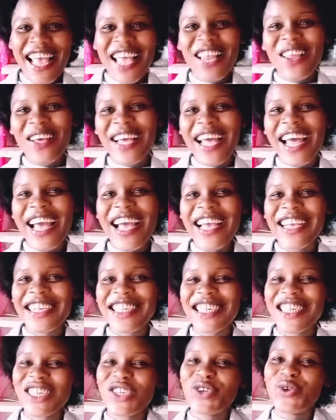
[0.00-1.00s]
Hello
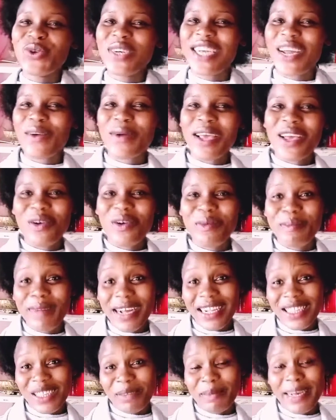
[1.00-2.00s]
guys, good day, welcome
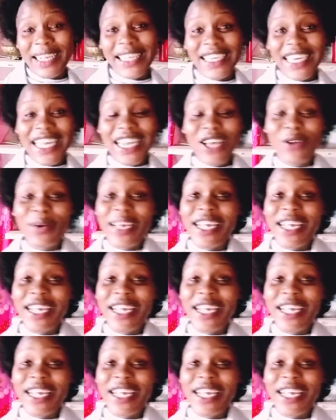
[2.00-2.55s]
back to my channel.